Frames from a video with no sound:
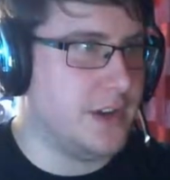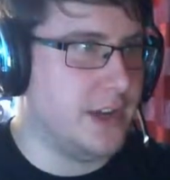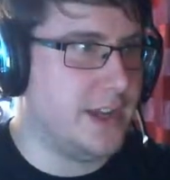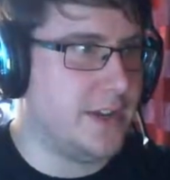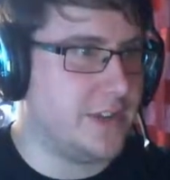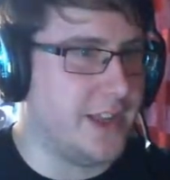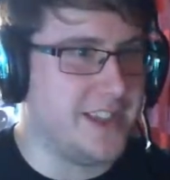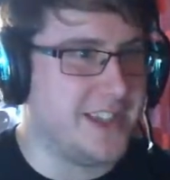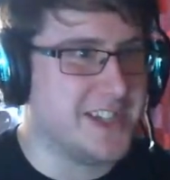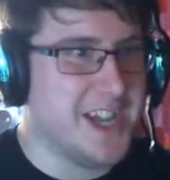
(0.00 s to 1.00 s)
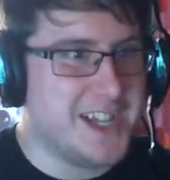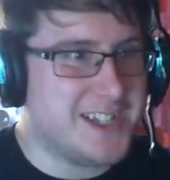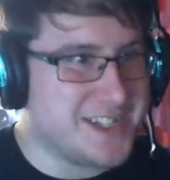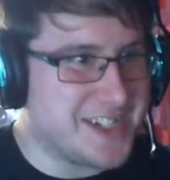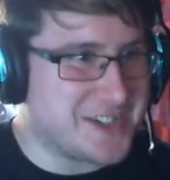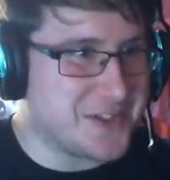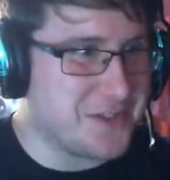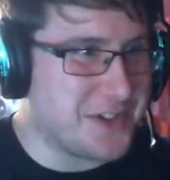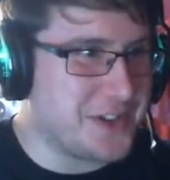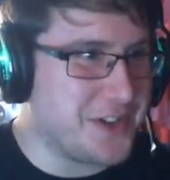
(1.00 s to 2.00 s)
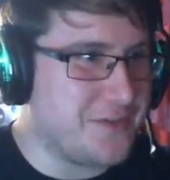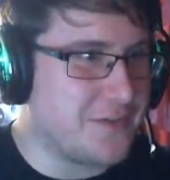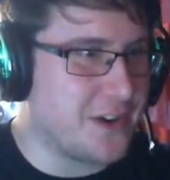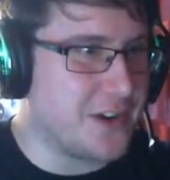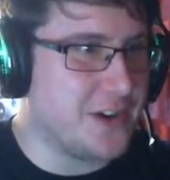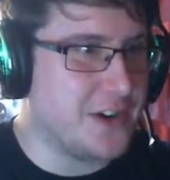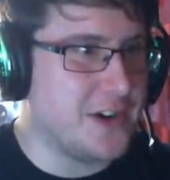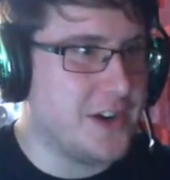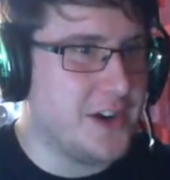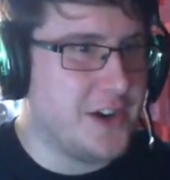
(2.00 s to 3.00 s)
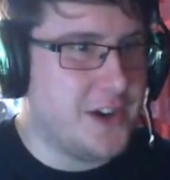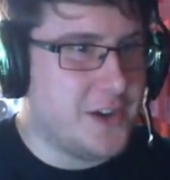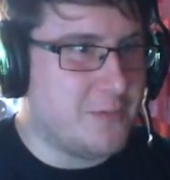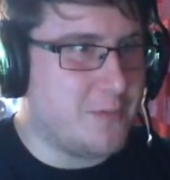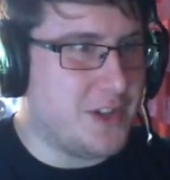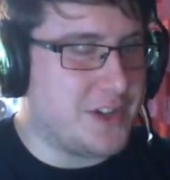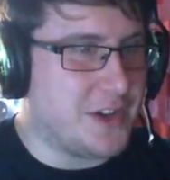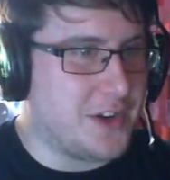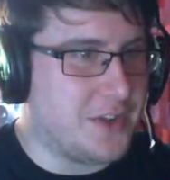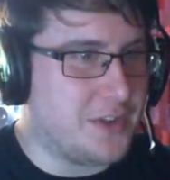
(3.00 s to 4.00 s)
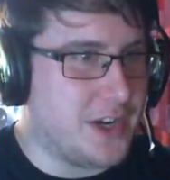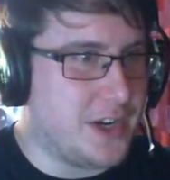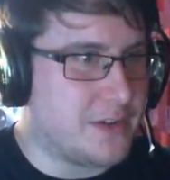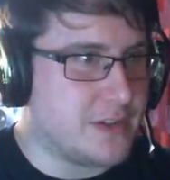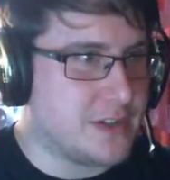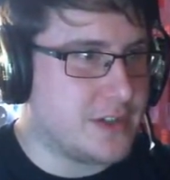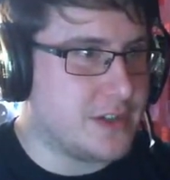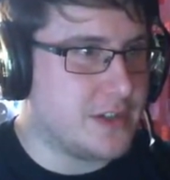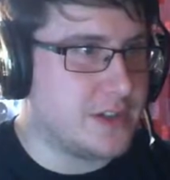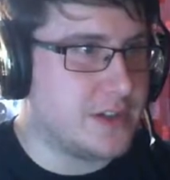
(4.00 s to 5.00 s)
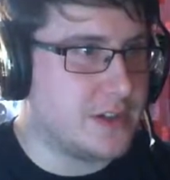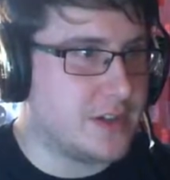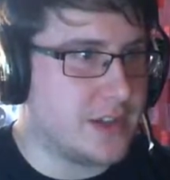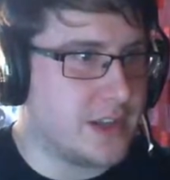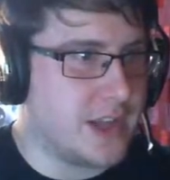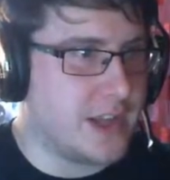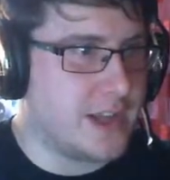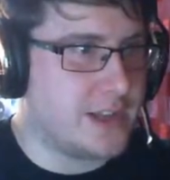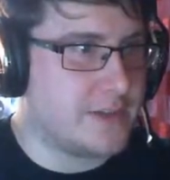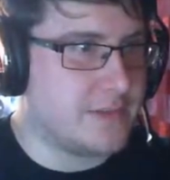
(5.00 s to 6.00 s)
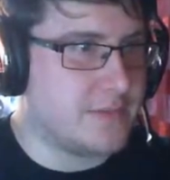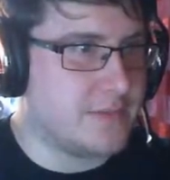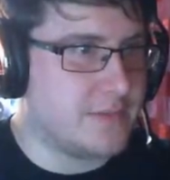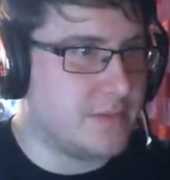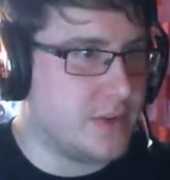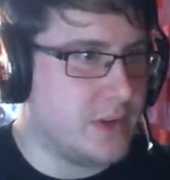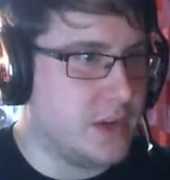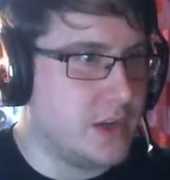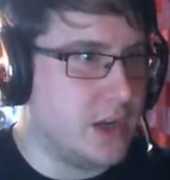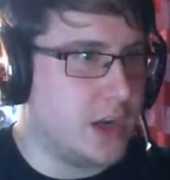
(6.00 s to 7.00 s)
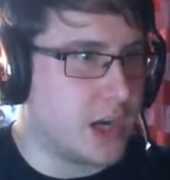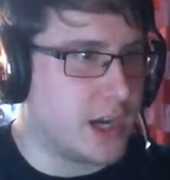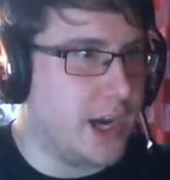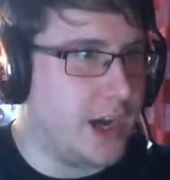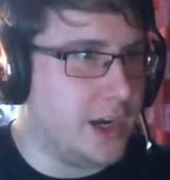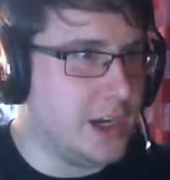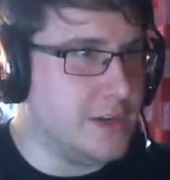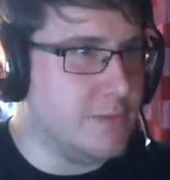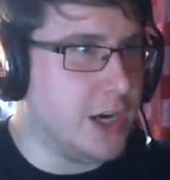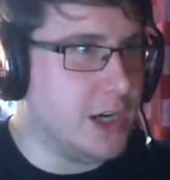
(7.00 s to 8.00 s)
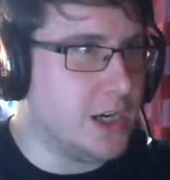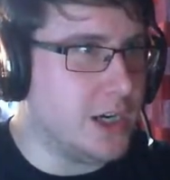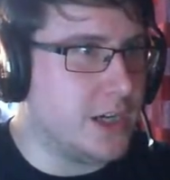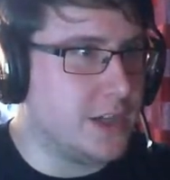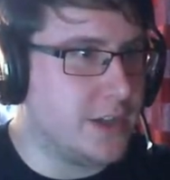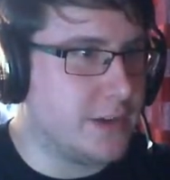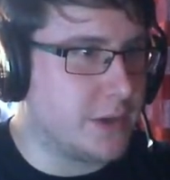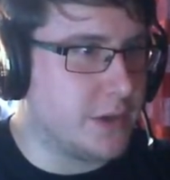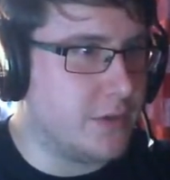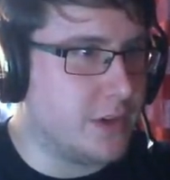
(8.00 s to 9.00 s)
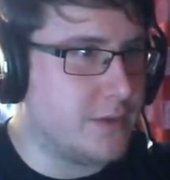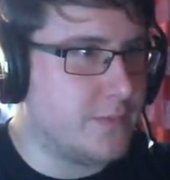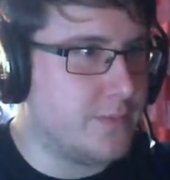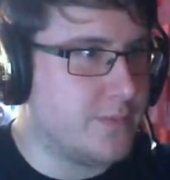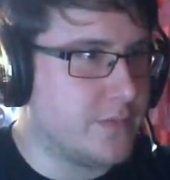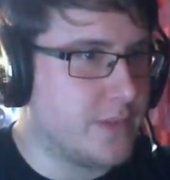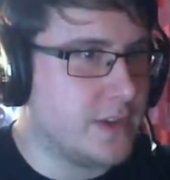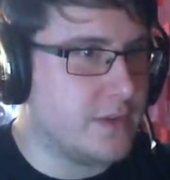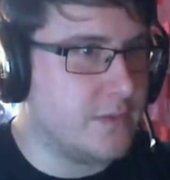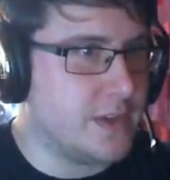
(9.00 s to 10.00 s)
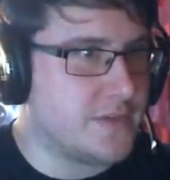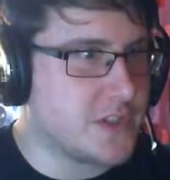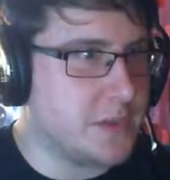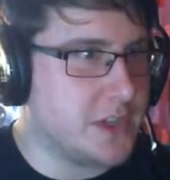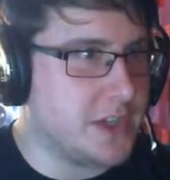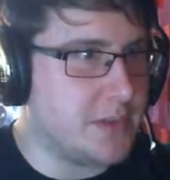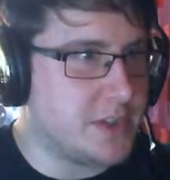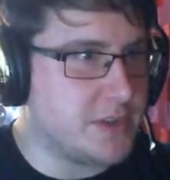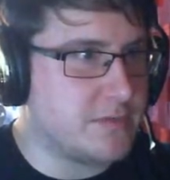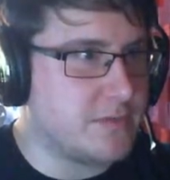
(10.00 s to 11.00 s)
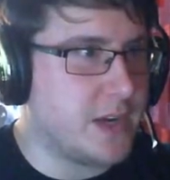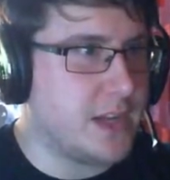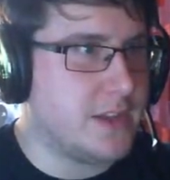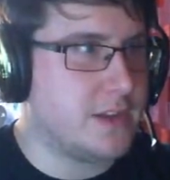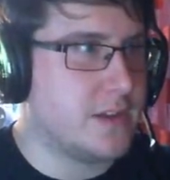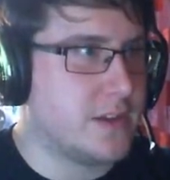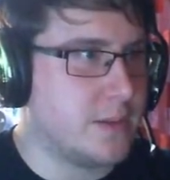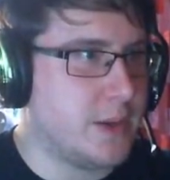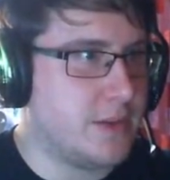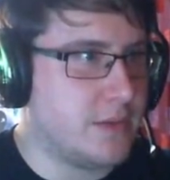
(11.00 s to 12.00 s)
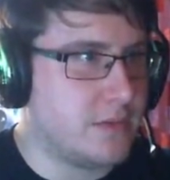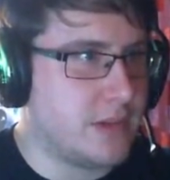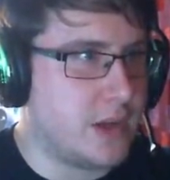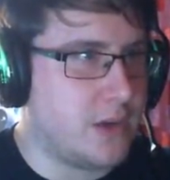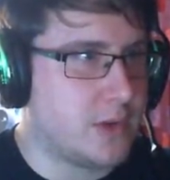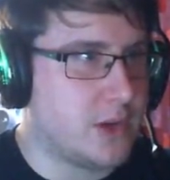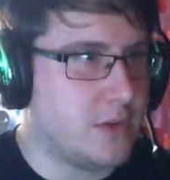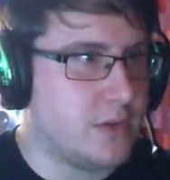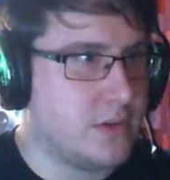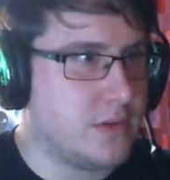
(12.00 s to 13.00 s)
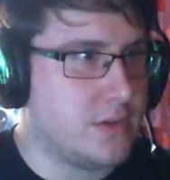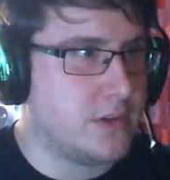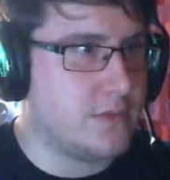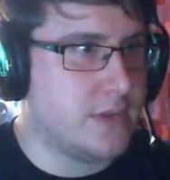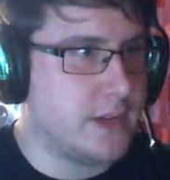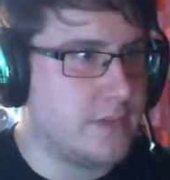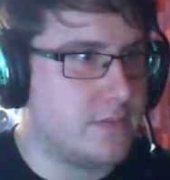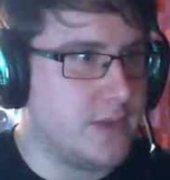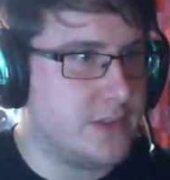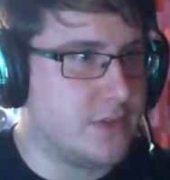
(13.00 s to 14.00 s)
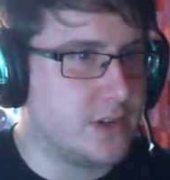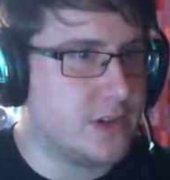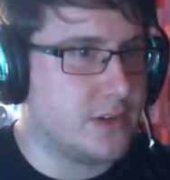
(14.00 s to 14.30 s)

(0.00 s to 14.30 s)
I don't like this. This is actually really good for being done in 3 hours. And Akalima. There we go. We've summoned the demons. Right. Come on. On we go. Right. Red door.